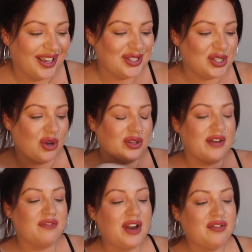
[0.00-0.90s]
So they're
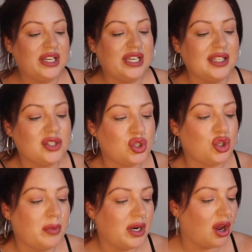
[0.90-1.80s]
very
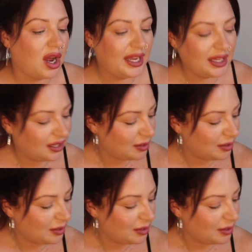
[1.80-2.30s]
summer like.